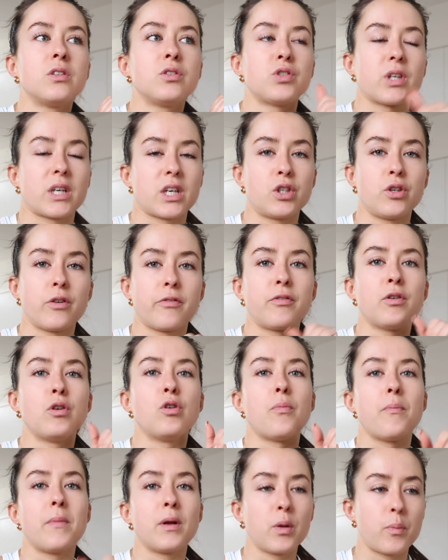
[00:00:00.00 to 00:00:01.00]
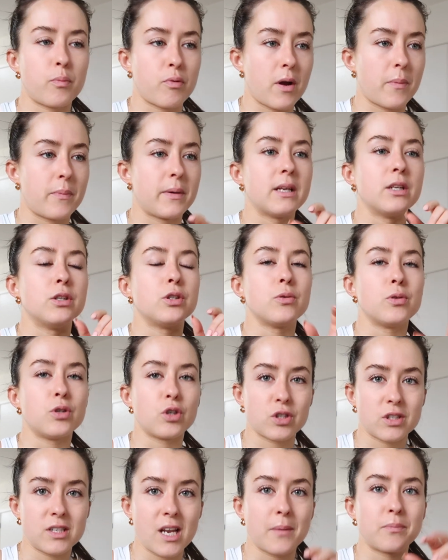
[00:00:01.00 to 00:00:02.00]
tracking your food, meal prepping, doing
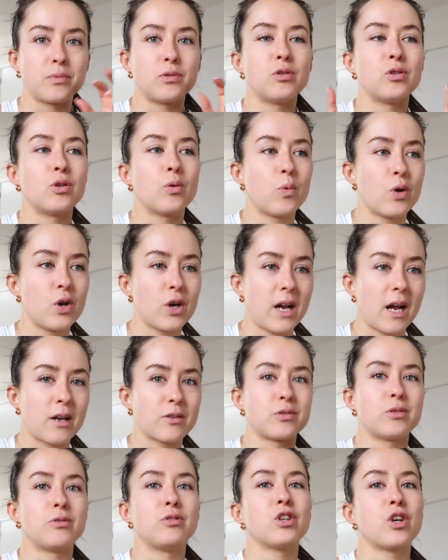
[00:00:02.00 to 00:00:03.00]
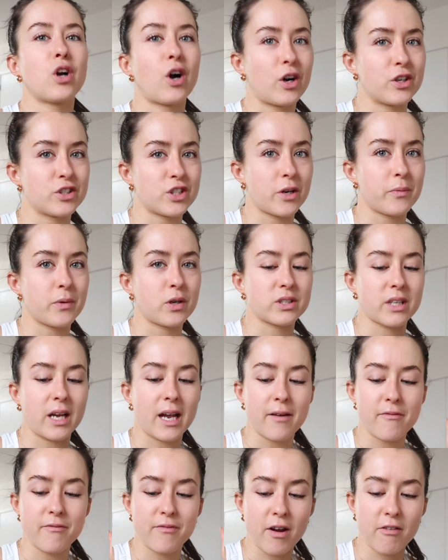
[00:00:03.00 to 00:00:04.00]
your steps, doing your workouts, doing your cardio because I
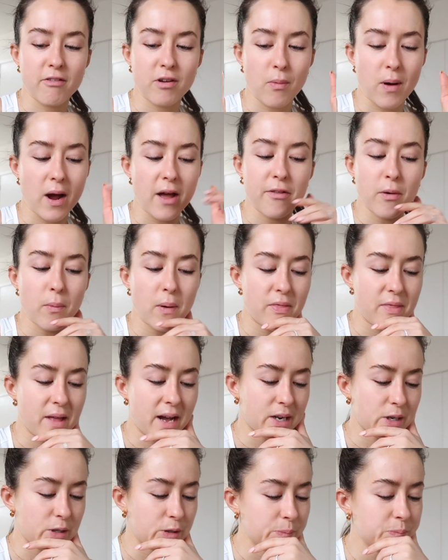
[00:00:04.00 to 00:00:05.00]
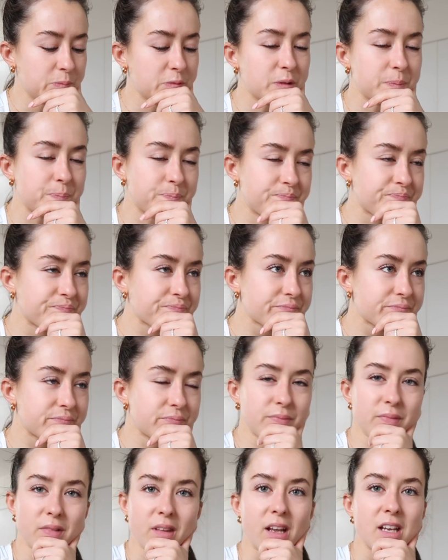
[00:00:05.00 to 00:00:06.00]
am very aware that when that comes
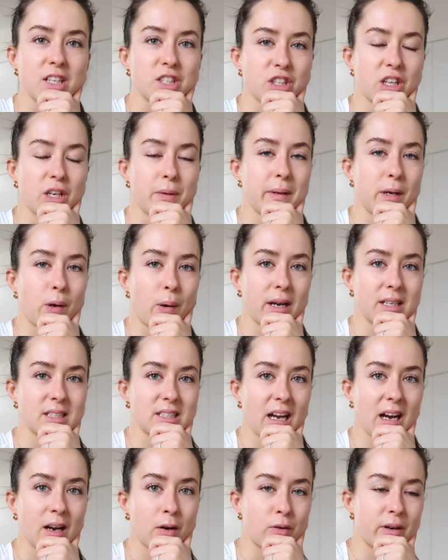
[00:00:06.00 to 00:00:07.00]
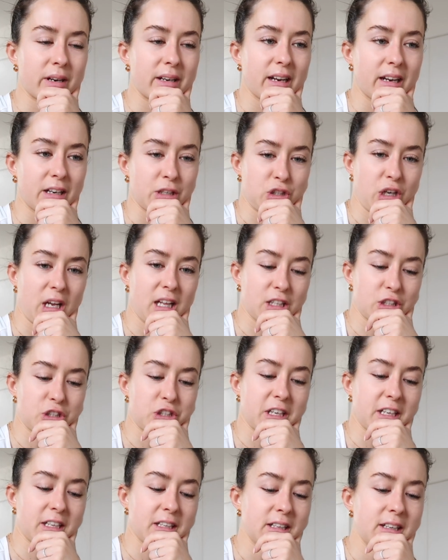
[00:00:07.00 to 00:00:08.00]
it's going to be quite tiring and
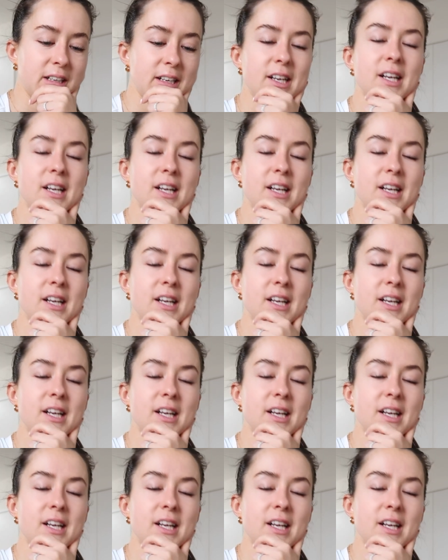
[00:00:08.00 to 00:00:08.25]
challenging